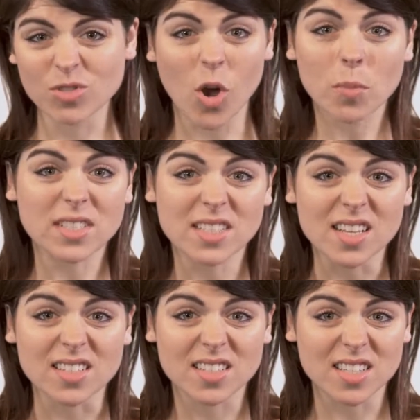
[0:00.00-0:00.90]
Common
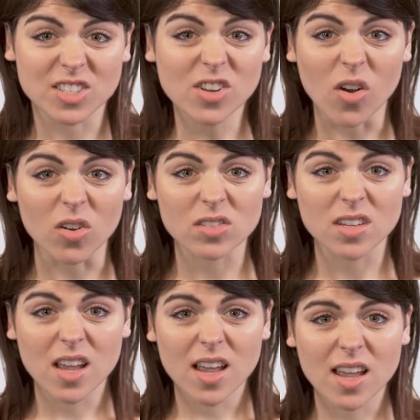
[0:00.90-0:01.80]
sense says not.
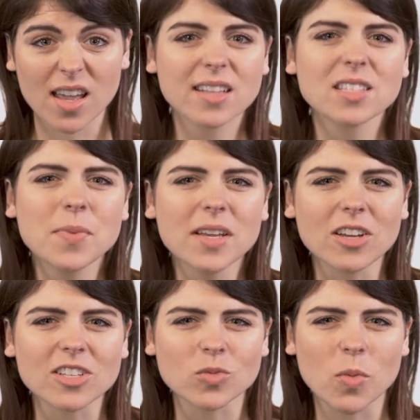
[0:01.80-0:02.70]
It's a bit
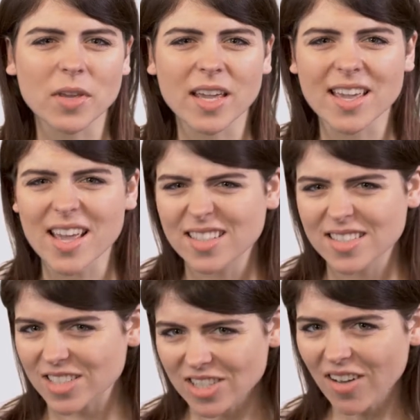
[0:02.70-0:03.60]
like swimming
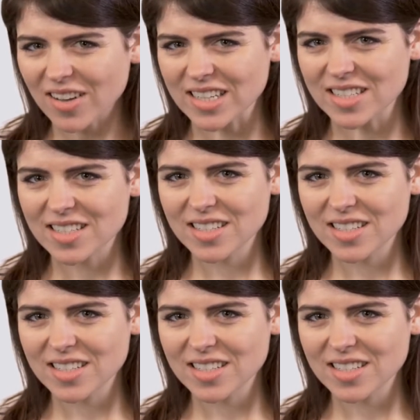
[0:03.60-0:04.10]
against the tide.